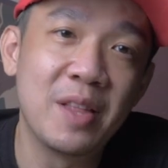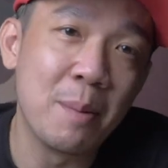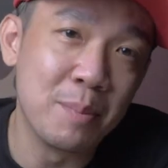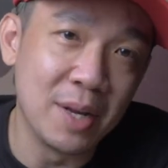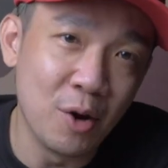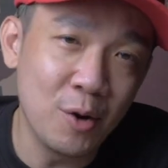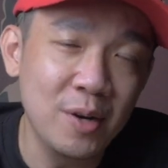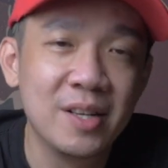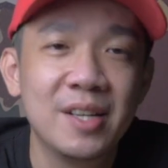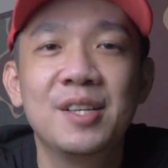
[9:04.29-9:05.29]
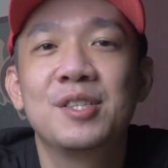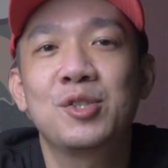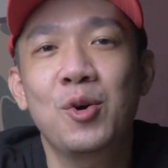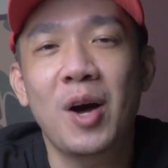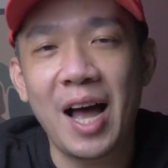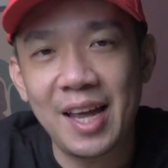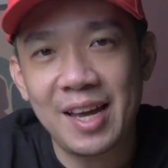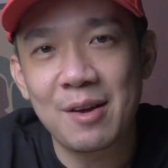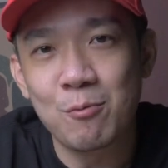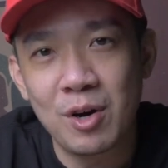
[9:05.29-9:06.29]
them below so I
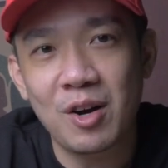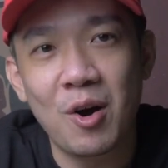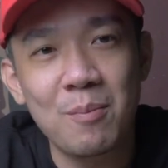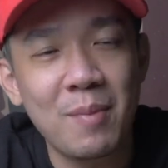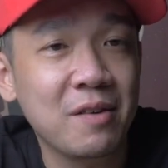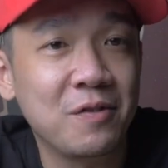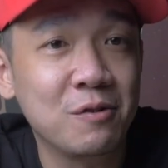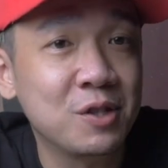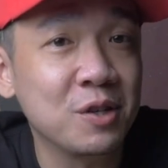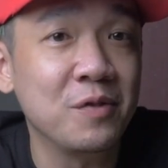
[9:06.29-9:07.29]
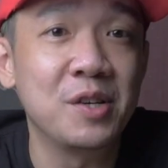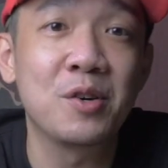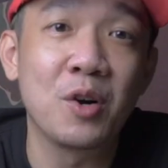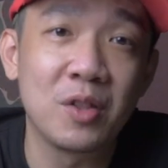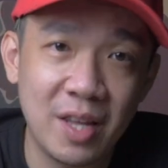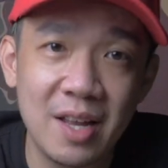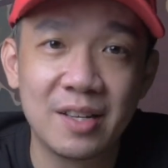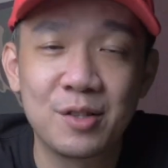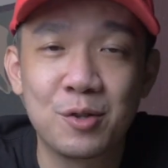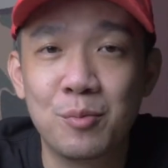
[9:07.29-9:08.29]
can work on my future video
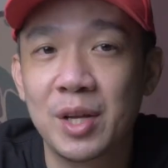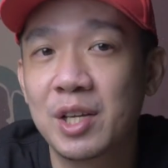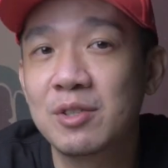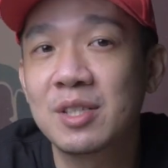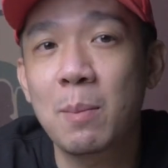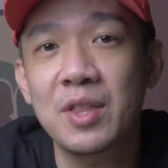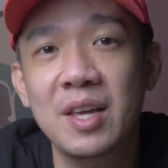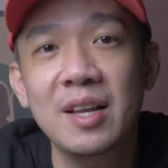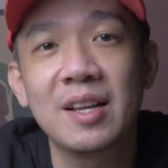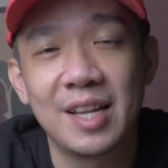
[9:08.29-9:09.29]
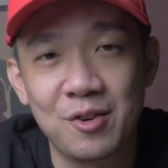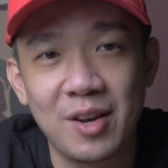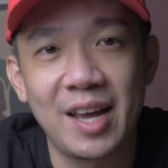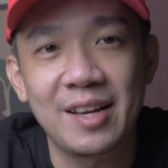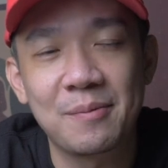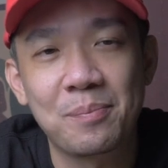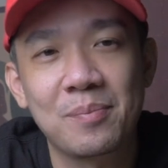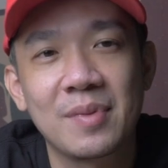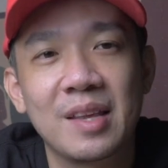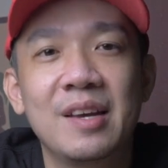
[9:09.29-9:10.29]
content to bring you something that you like.
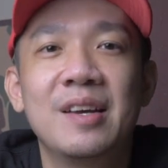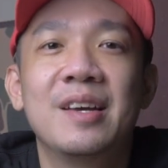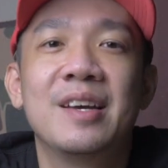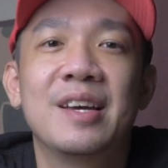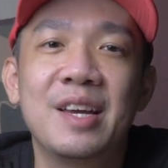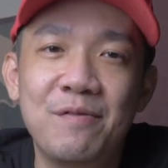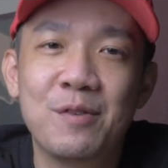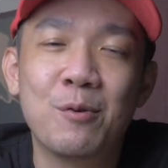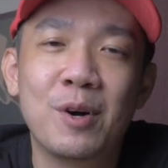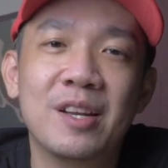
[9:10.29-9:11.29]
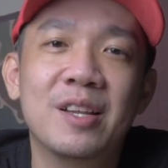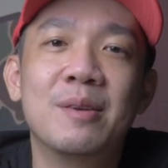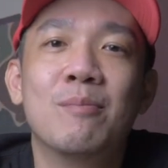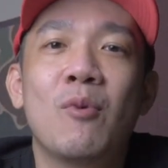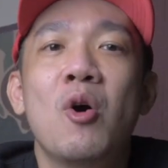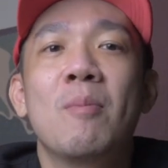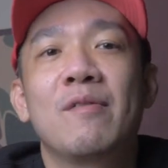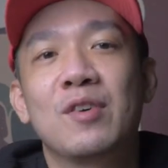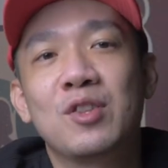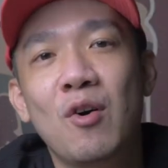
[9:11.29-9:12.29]
If you want to learn more
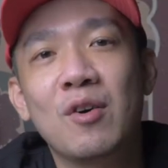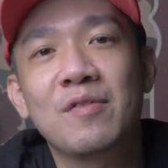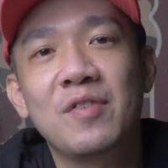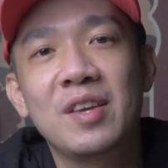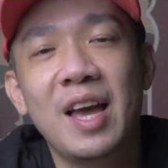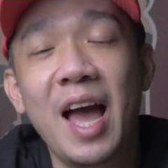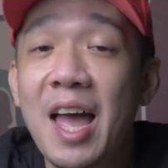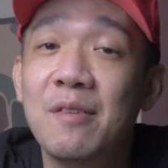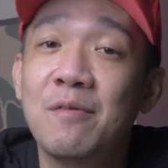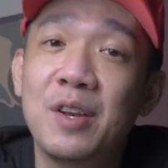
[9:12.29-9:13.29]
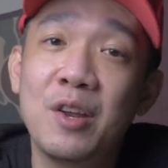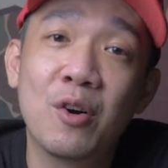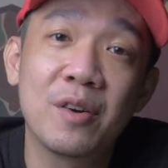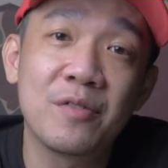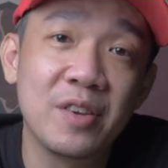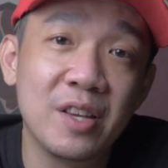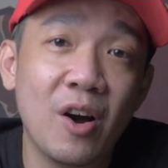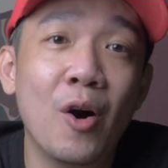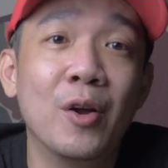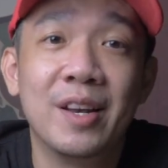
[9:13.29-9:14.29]
about photography and videography
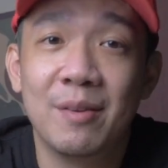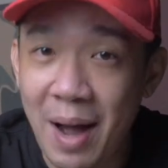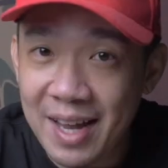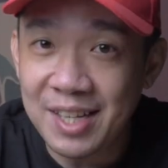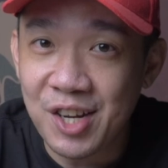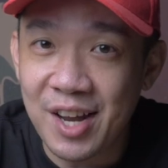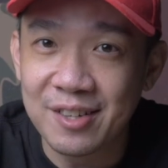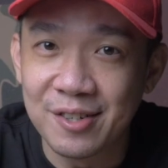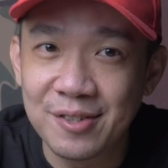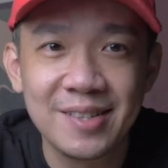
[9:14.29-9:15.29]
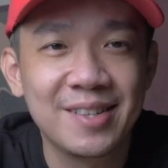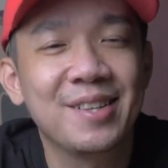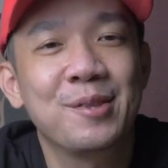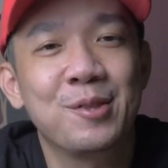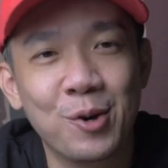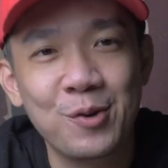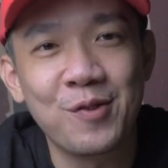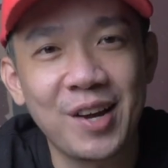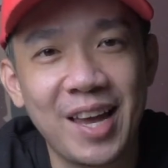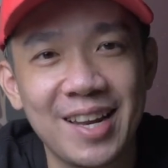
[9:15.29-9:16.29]
on my channel, don't
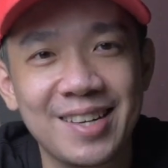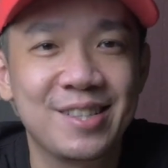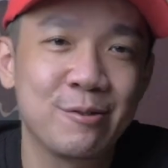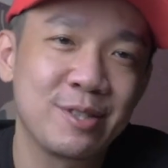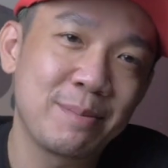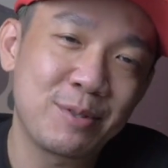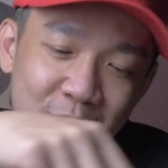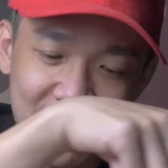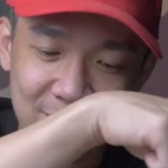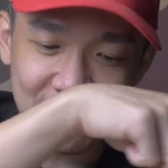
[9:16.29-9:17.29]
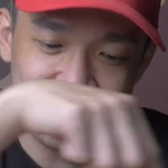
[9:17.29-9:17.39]
forget to subscribe